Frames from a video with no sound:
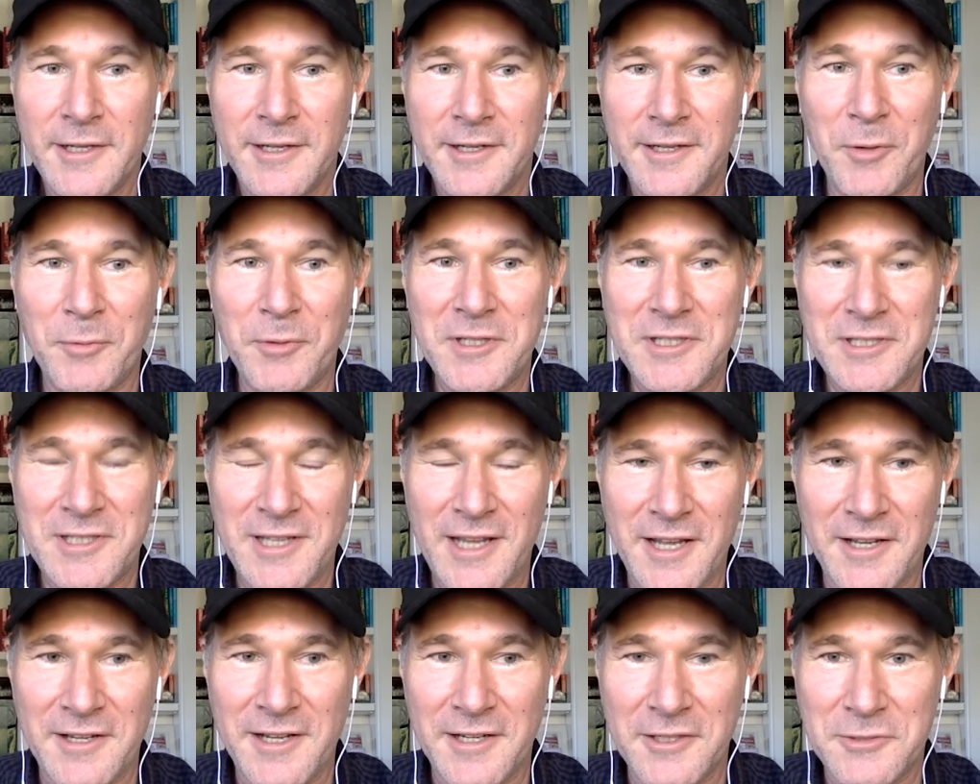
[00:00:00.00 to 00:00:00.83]
But we
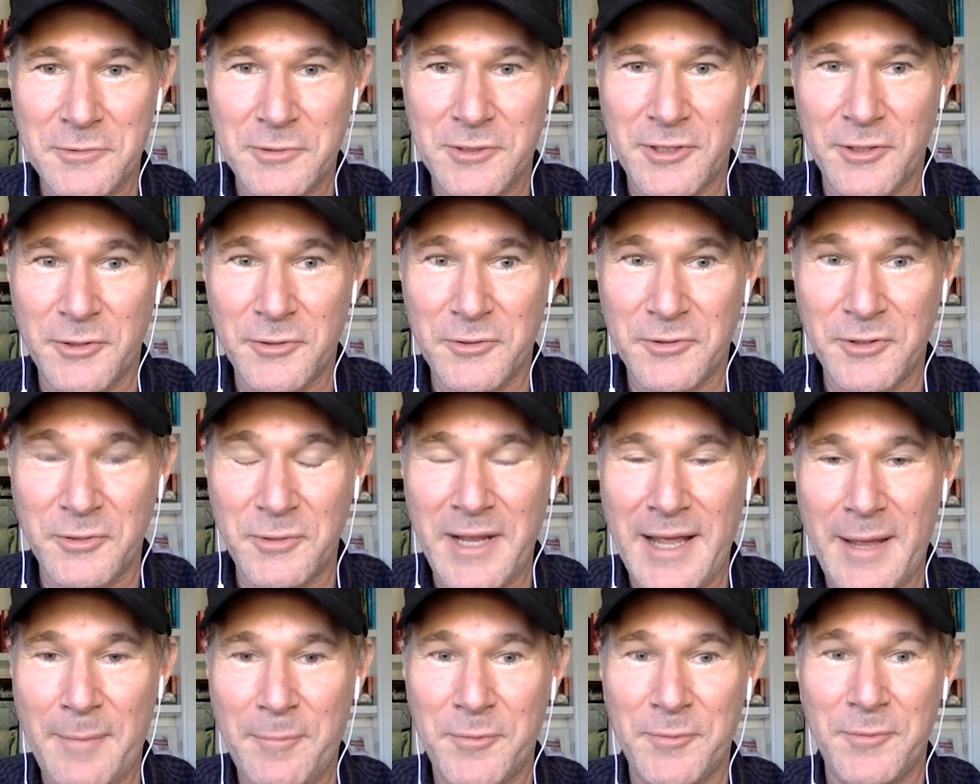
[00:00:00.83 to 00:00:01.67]
sat next to each other, so
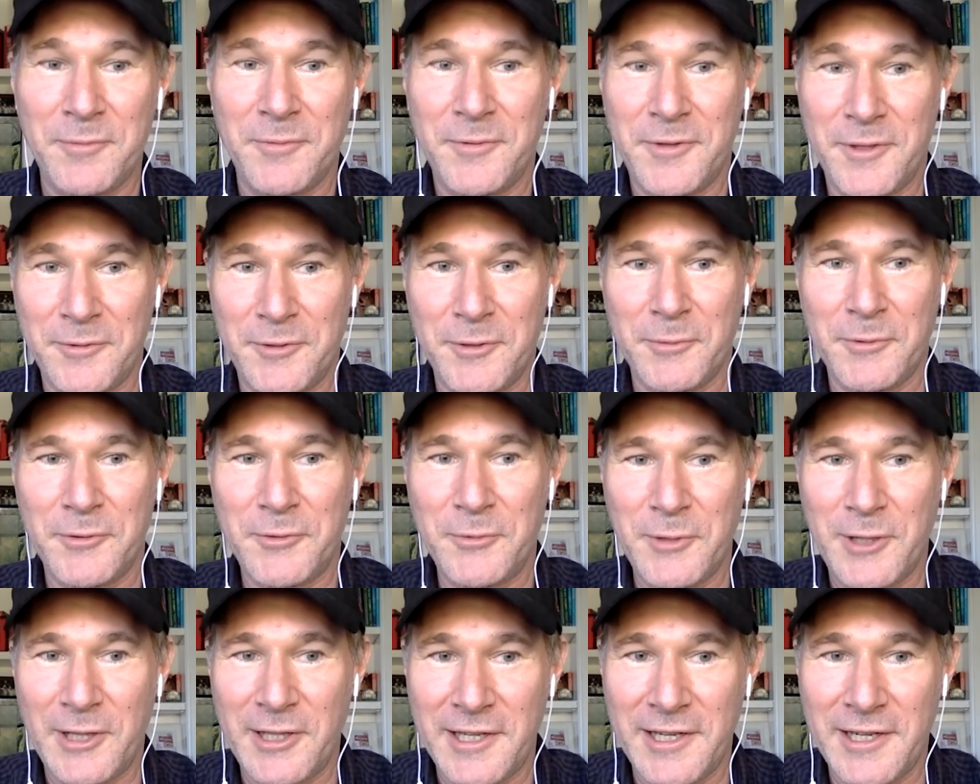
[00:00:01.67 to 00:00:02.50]
it happened that there were
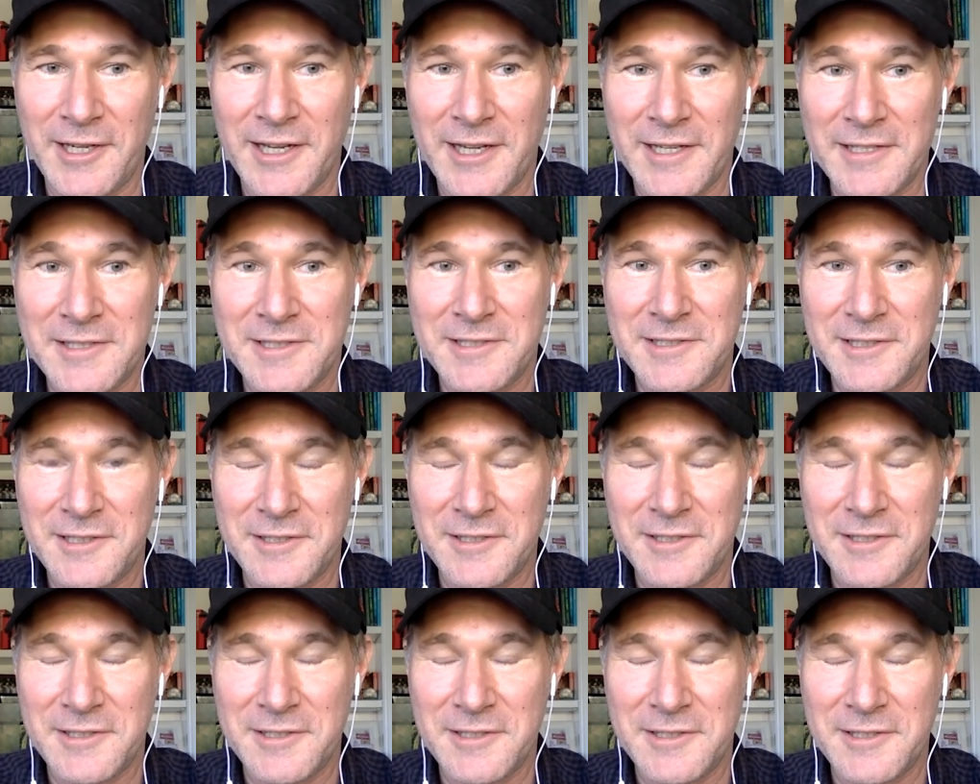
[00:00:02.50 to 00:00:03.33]
two L A guys
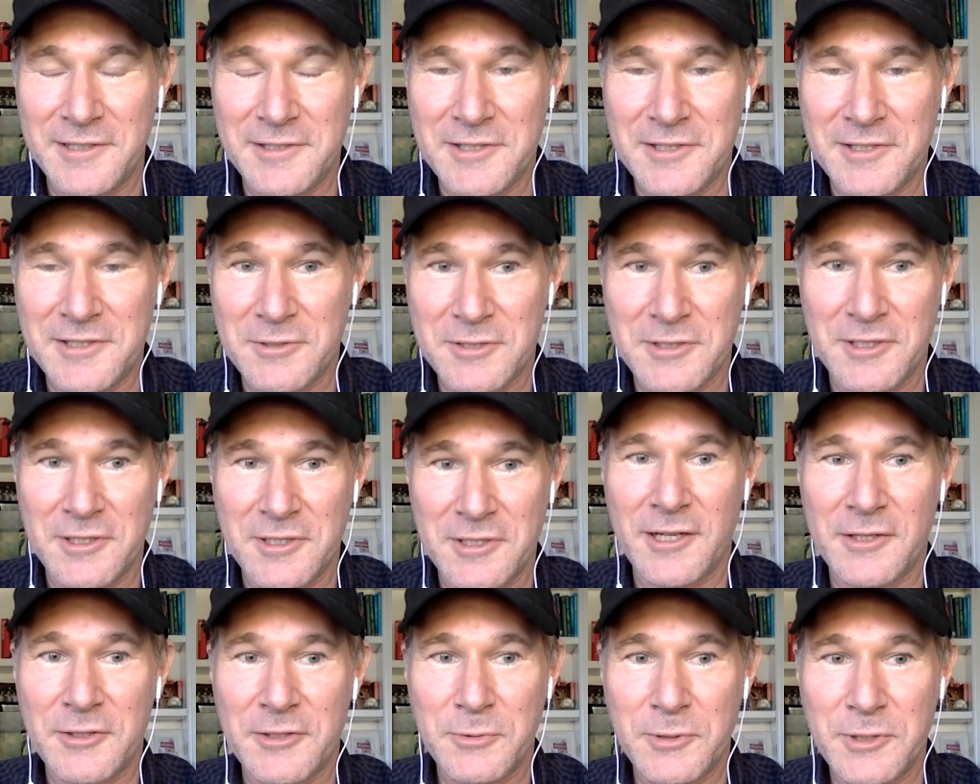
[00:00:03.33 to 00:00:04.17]
in San Francisco sitting
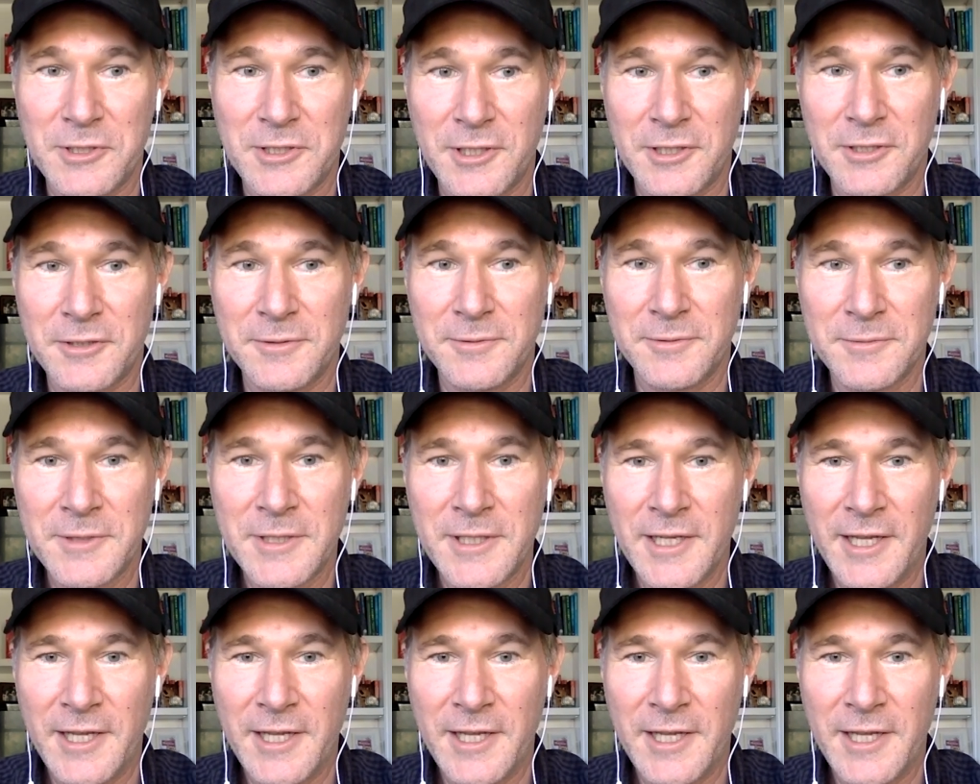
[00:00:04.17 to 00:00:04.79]
next to each other.